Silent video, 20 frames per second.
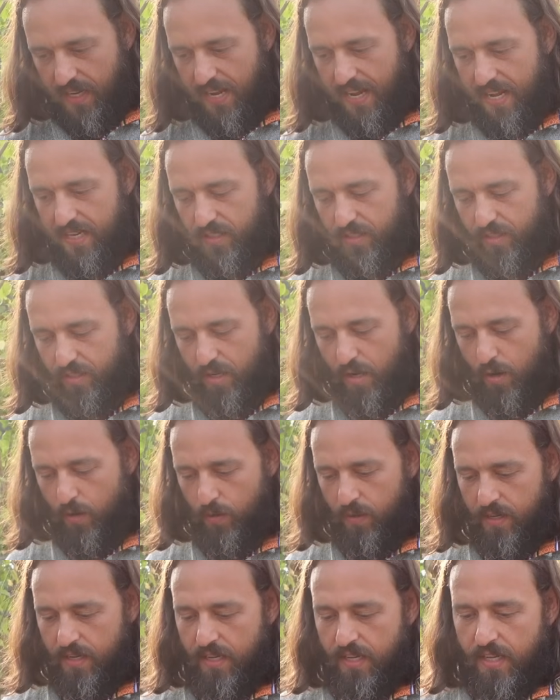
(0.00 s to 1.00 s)
And so
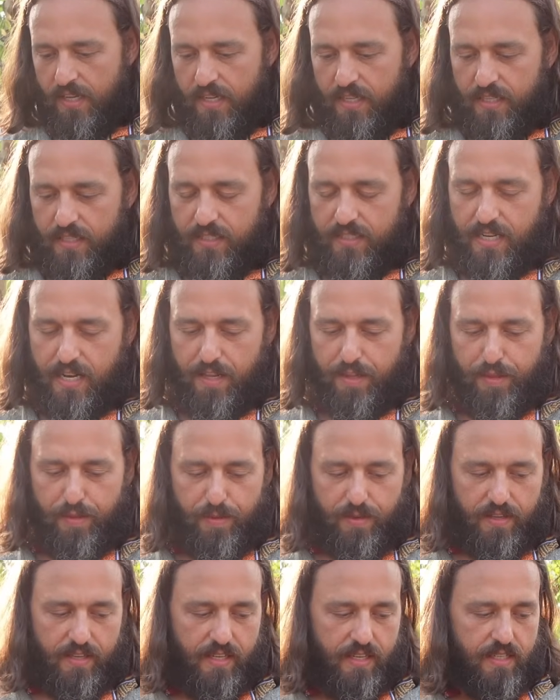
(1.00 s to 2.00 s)
death
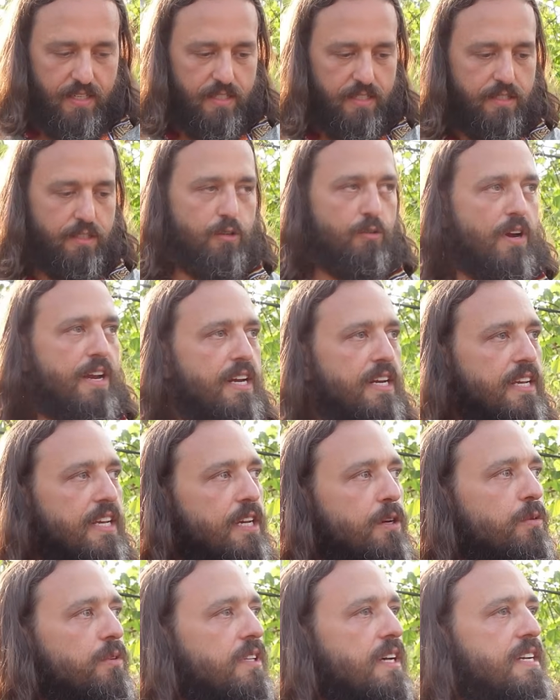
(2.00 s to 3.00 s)
is the great
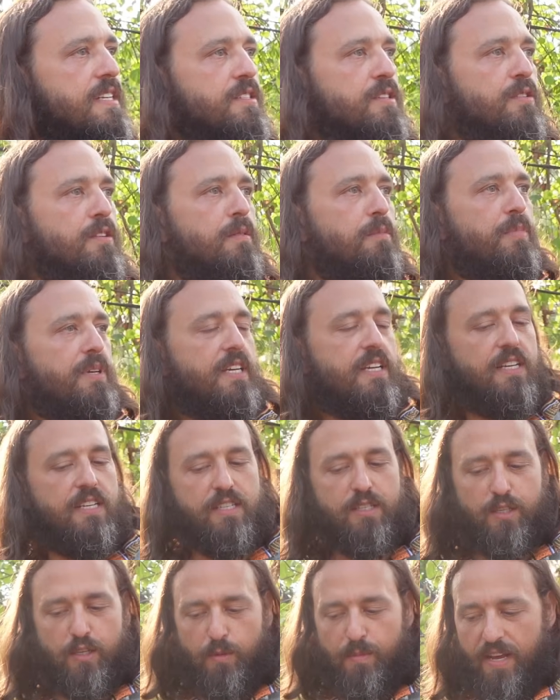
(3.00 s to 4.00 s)
equalizer
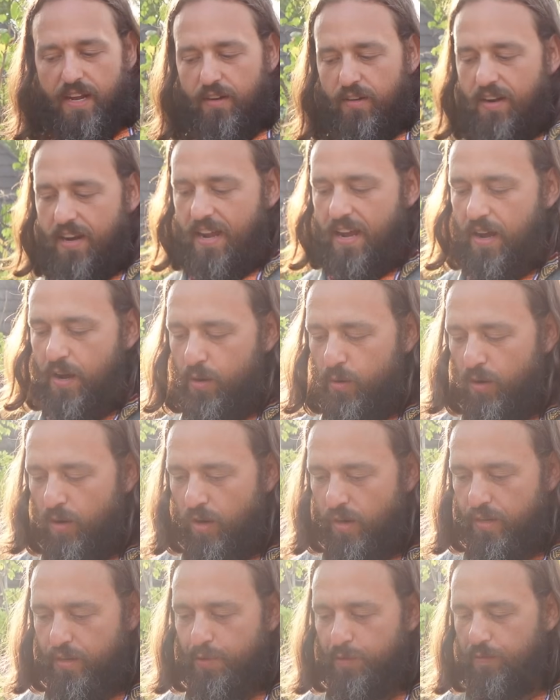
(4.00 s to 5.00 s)
because no matter how
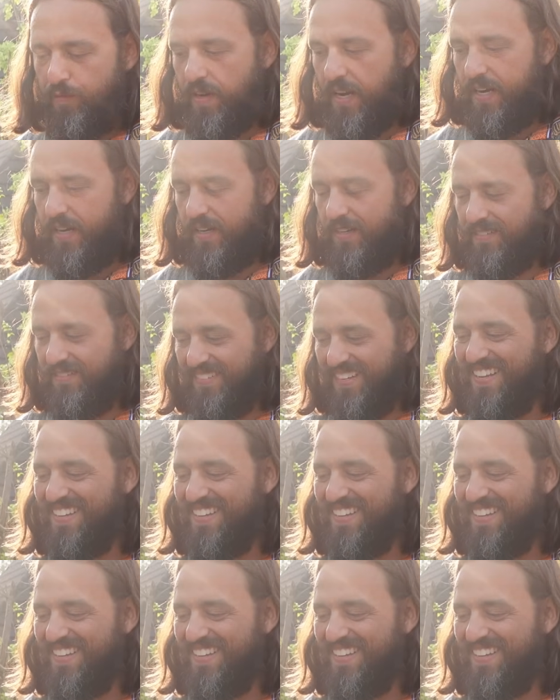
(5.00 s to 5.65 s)
hard you fight it